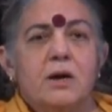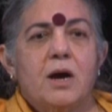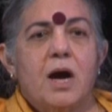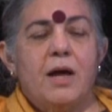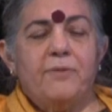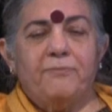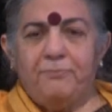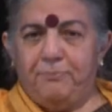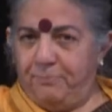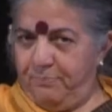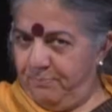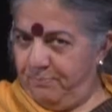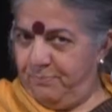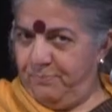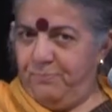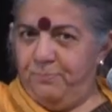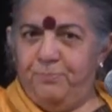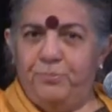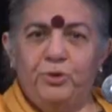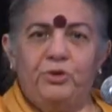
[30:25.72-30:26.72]
I
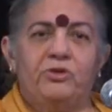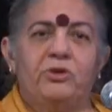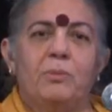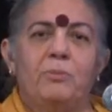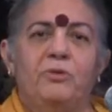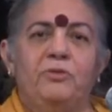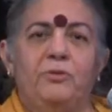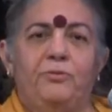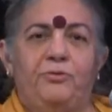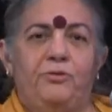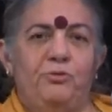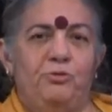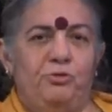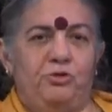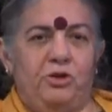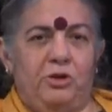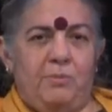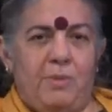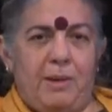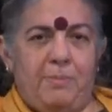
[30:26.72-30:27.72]
put some of the
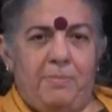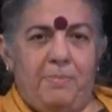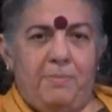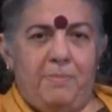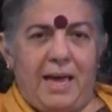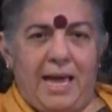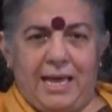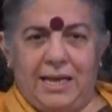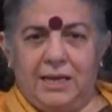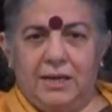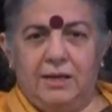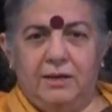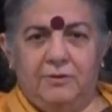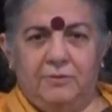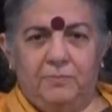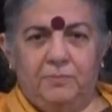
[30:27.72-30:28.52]
fruit in my bag.